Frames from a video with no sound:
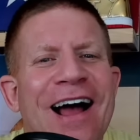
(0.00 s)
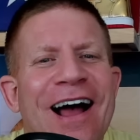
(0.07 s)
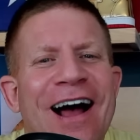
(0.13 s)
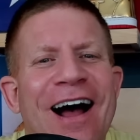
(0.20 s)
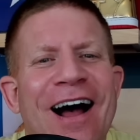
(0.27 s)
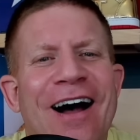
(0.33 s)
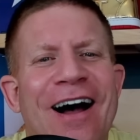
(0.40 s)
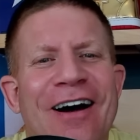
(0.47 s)

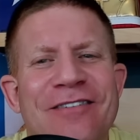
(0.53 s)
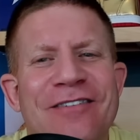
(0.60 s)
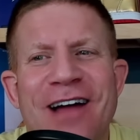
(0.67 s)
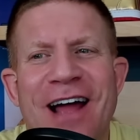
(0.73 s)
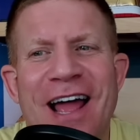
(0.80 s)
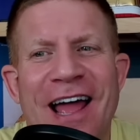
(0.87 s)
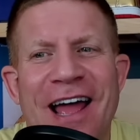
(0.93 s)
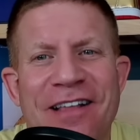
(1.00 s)
Oh,
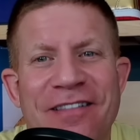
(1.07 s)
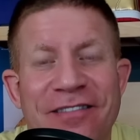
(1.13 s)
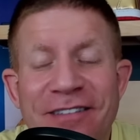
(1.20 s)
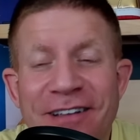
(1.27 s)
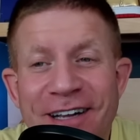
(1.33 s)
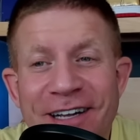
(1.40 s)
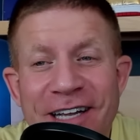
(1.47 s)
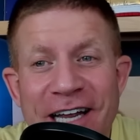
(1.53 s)
man.
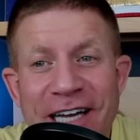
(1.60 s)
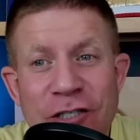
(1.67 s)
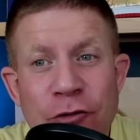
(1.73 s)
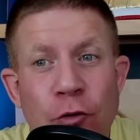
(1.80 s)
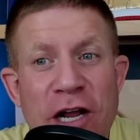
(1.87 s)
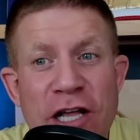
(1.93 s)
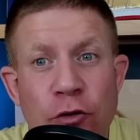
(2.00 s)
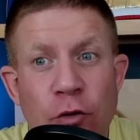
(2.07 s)
In
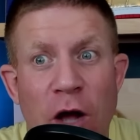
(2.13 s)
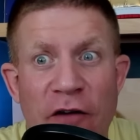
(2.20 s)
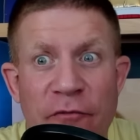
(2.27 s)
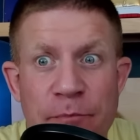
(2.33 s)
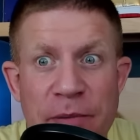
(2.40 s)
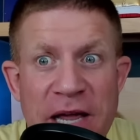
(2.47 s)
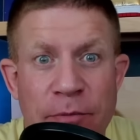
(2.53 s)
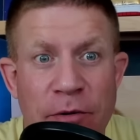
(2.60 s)
2012,
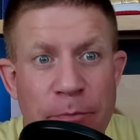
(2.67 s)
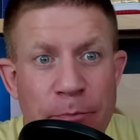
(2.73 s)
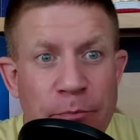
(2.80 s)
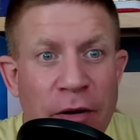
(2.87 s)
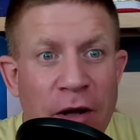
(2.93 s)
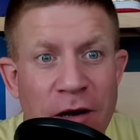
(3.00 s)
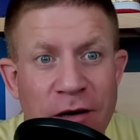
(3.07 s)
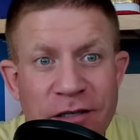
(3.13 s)
Bieber
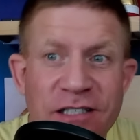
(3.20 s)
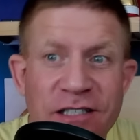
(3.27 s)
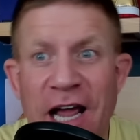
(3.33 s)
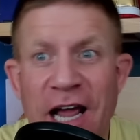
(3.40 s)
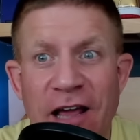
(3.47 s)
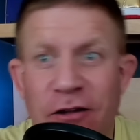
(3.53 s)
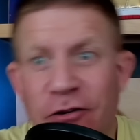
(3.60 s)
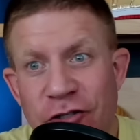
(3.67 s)
punked
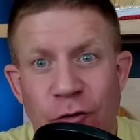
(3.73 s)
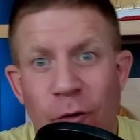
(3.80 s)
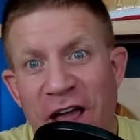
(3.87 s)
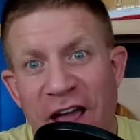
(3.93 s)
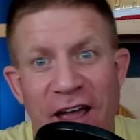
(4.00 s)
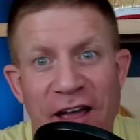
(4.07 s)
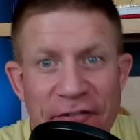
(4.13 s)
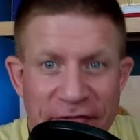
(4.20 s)
Taylor
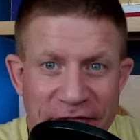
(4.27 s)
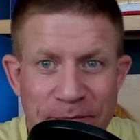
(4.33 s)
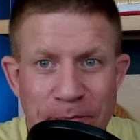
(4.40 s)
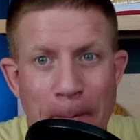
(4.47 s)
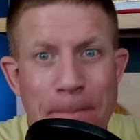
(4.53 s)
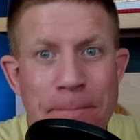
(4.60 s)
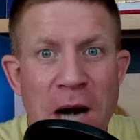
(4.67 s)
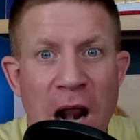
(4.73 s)
Swift.
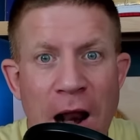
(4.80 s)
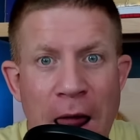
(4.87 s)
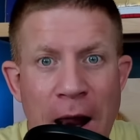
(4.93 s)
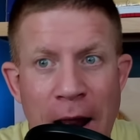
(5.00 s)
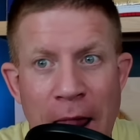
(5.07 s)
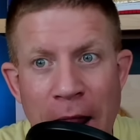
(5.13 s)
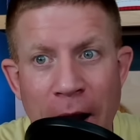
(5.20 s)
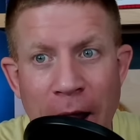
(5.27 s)

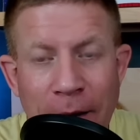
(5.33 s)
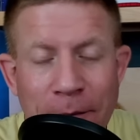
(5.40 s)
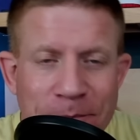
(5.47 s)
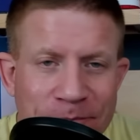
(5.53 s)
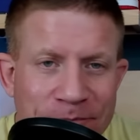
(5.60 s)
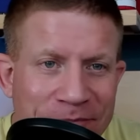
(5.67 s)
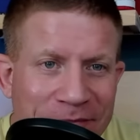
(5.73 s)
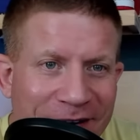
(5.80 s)

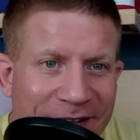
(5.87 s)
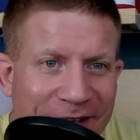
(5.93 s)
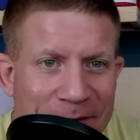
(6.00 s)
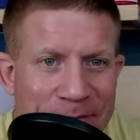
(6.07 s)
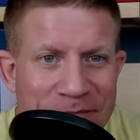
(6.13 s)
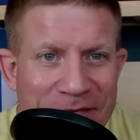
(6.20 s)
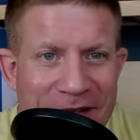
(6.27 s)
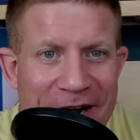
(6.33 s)
Okay,
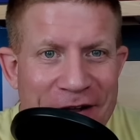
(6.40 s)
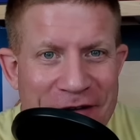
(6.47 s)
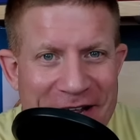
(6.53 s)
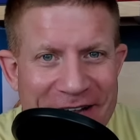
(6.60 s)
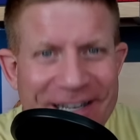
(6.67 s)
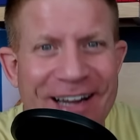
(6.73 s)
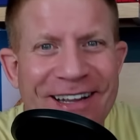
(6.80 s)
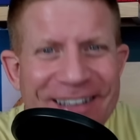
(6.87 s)
anyway.
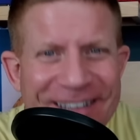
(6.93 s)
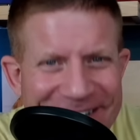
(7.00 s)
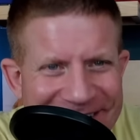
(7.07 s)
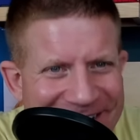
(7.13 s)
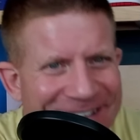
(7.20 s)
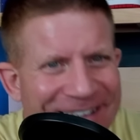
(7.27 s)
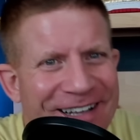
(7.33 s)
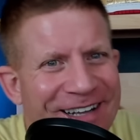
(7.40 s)

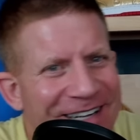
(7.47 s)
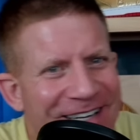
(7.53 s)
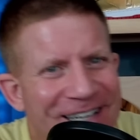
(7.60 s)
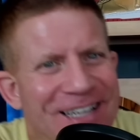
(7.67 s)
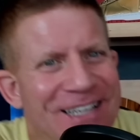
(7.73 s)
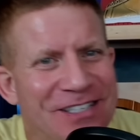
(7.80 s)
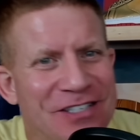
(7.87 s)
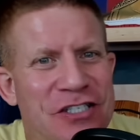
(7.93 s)

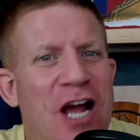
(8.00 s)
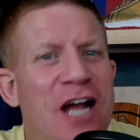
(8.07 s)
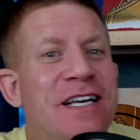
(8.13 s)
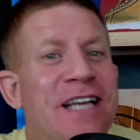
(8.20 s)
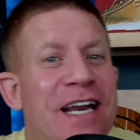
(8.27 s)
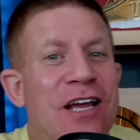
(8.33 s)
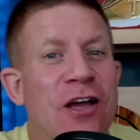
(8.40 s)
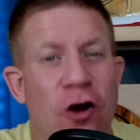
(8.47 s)
So Sean
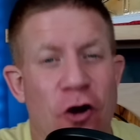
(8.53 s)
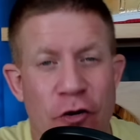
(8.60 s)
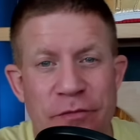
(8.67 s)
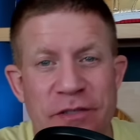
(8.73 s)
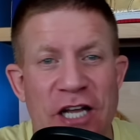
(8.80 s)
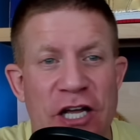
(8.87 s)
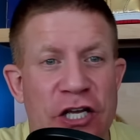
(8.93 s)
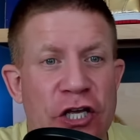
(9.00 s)
Diddy
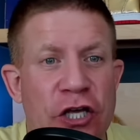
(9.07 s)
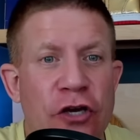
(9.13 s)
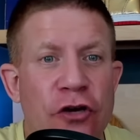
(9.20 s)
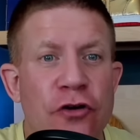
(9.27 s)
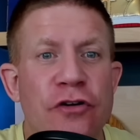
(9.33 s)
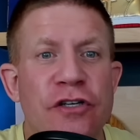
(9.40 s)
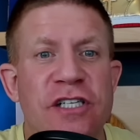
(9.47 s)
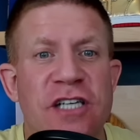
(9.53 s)
Combs
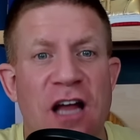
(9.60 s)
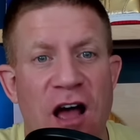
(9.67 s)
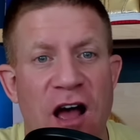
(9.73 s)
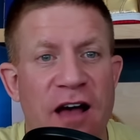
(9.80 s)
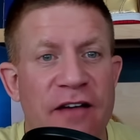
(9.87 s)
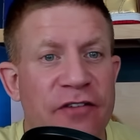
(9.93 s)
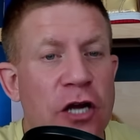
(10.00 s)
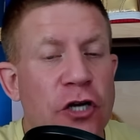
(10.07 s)
accused
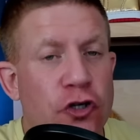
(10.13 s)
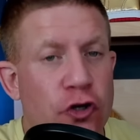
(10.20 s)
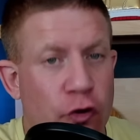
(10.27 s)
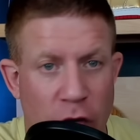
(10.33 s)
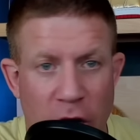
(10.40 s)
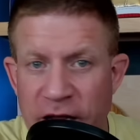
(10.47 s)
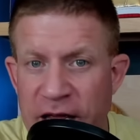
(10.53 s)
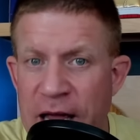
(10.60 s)
of
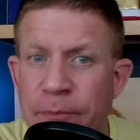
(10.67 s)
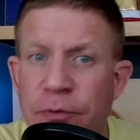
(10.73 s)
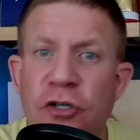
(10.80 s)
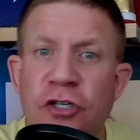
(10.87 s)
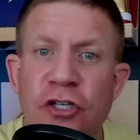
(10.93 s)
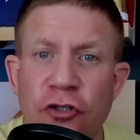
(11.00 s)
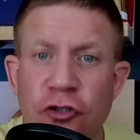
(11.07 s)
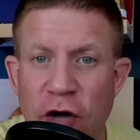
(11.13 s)
drugging
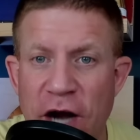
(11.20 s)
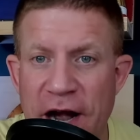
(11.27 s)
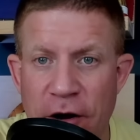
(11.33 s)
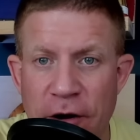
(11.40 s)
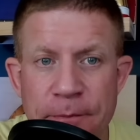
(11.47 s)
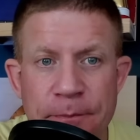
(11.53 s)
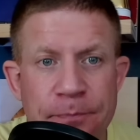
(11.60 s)
personal trainer